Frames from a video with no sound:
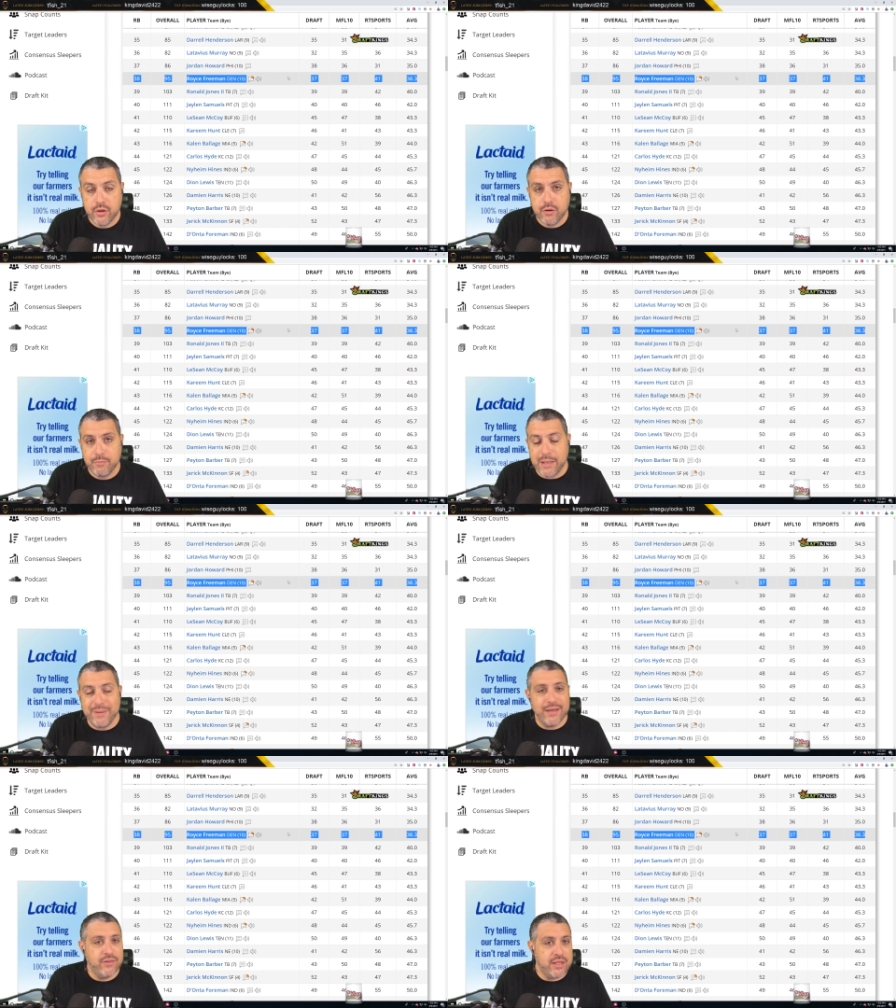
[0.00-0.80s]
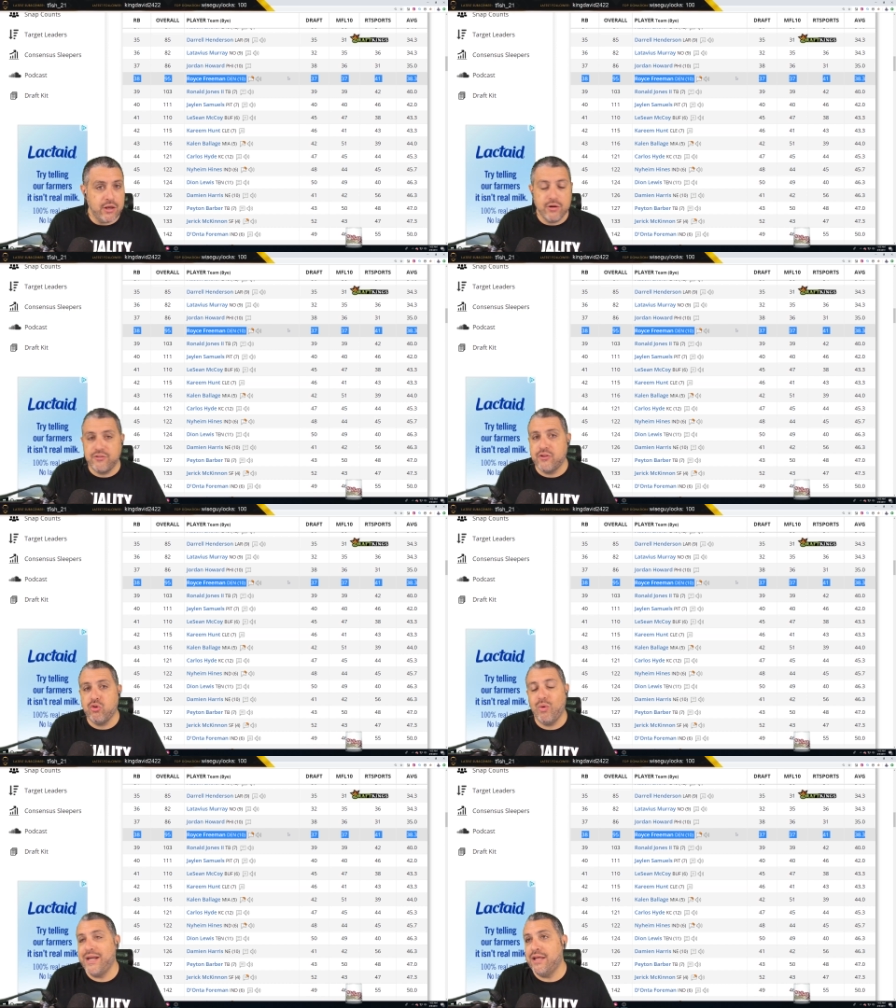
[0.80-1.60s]
Maybe end the year is the
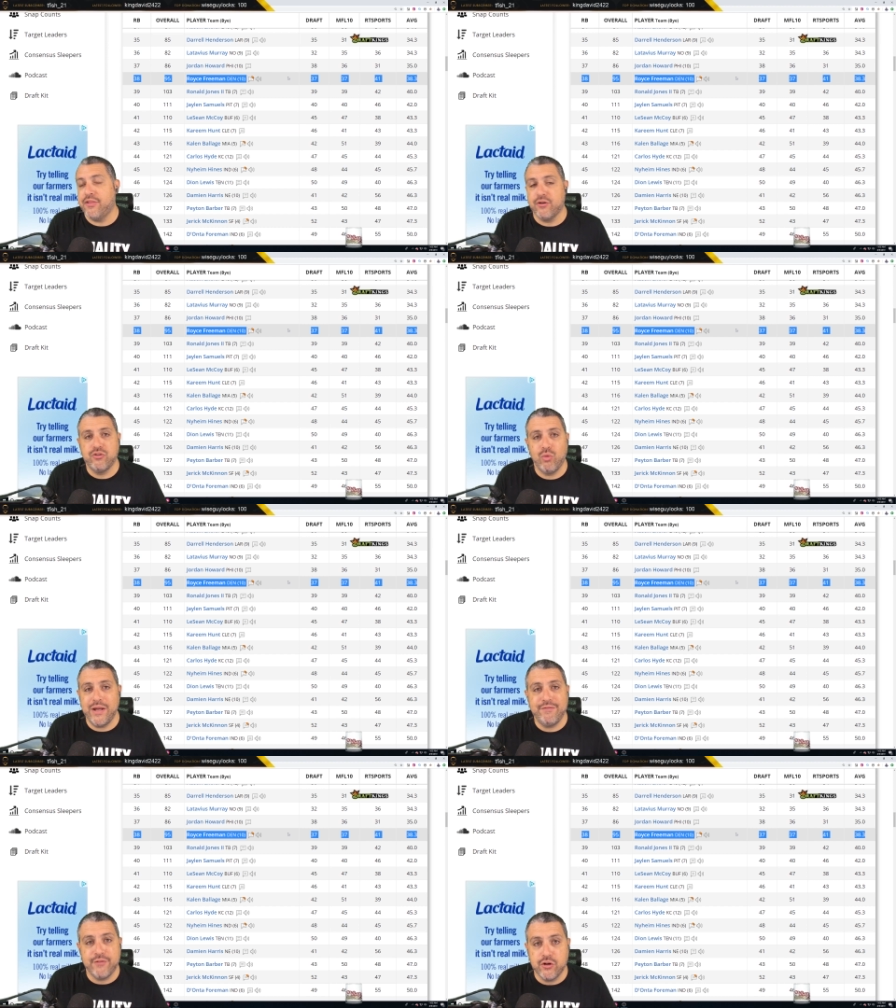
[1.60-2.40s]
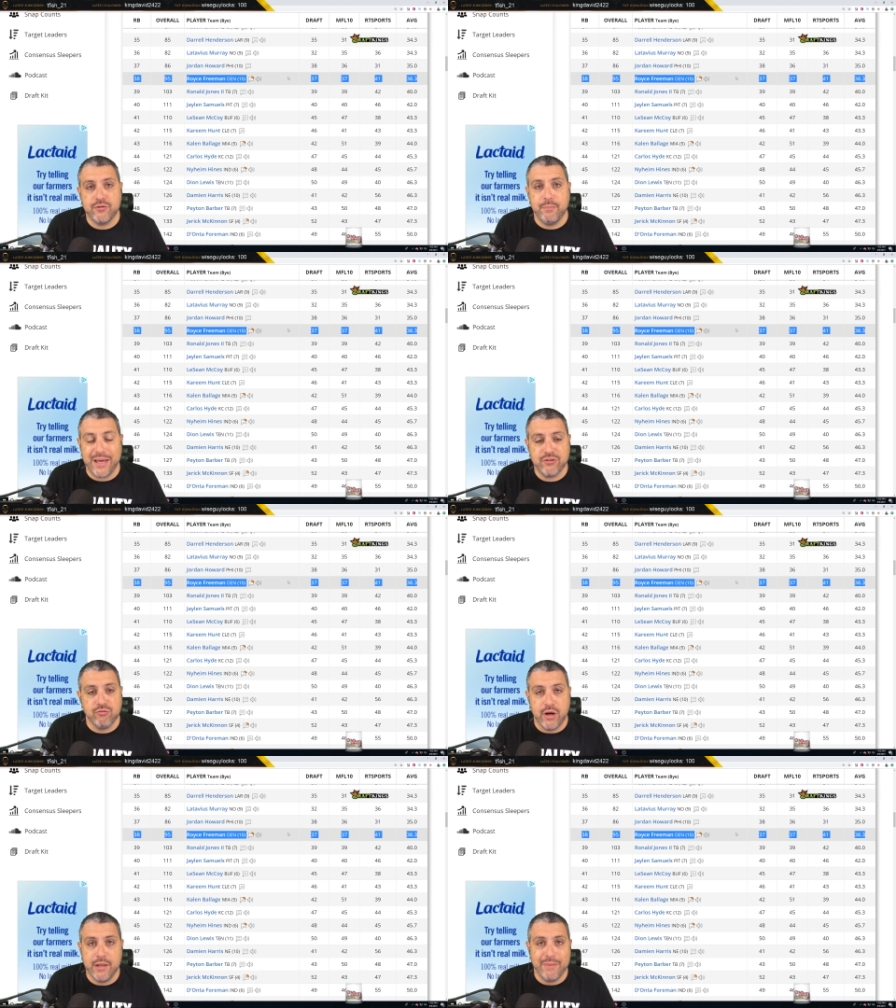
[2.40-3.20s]
20th or 21st best
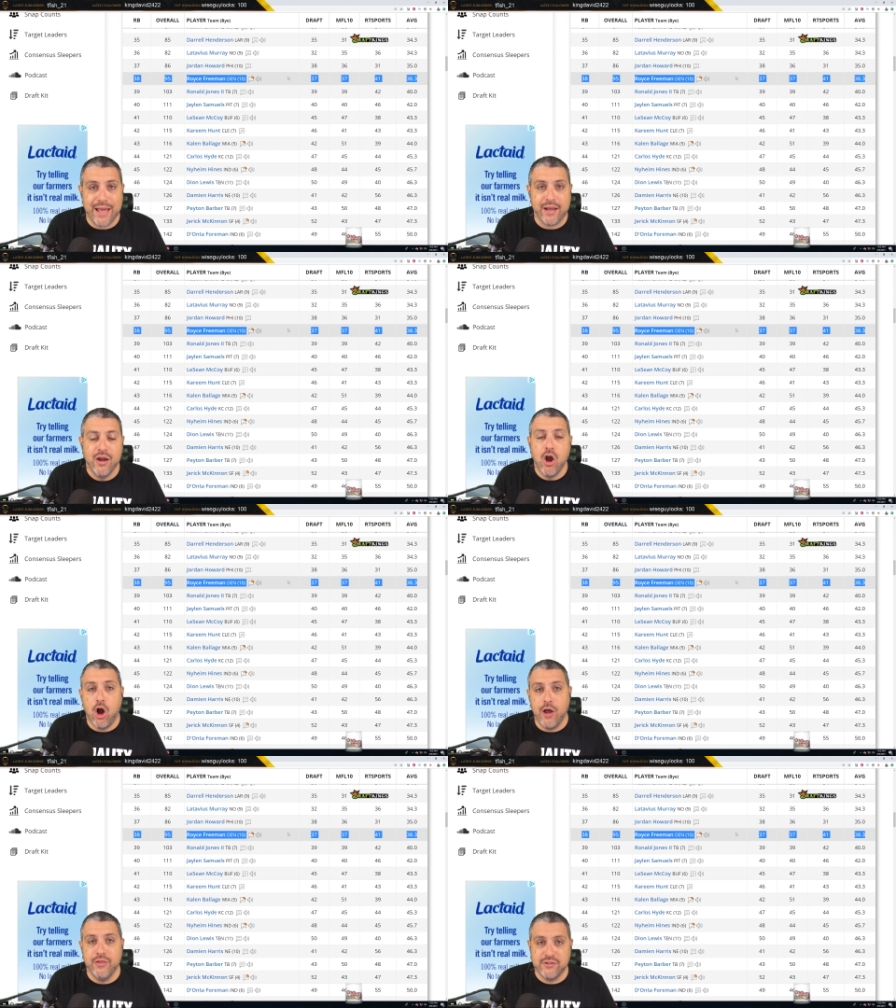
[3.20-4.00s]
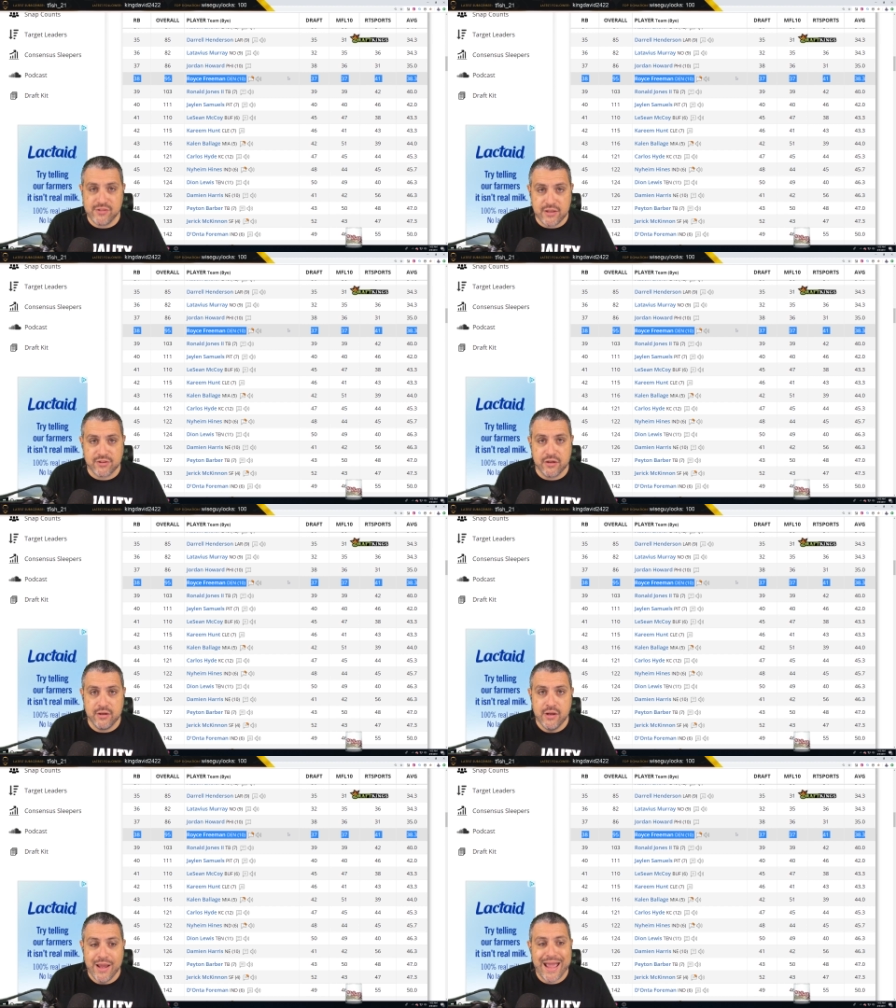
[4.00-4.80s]
running back on the season,
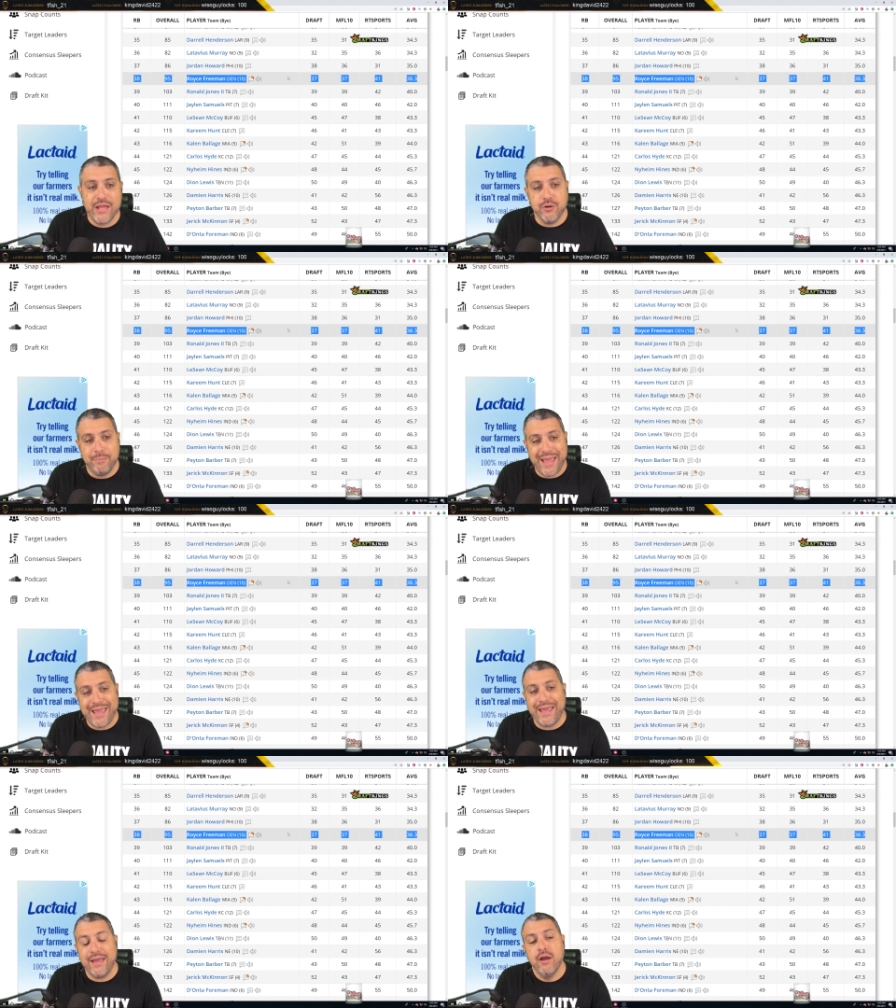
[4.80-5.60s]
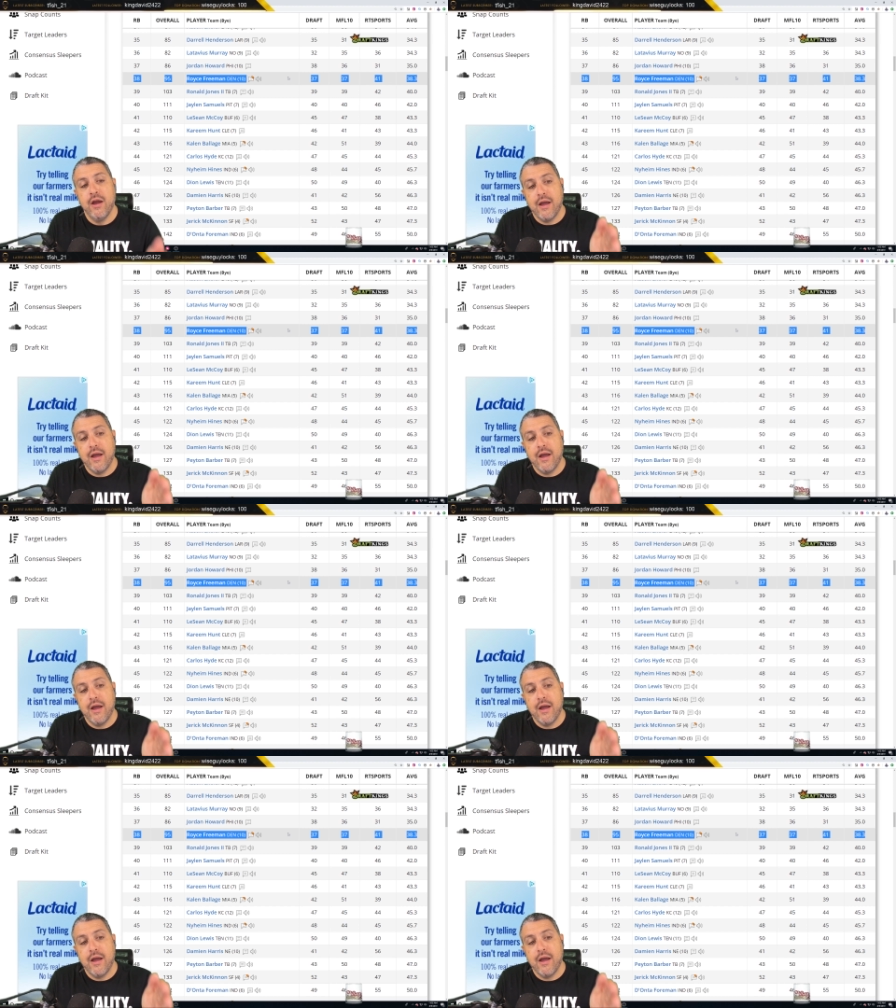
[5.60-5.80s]
and you're paying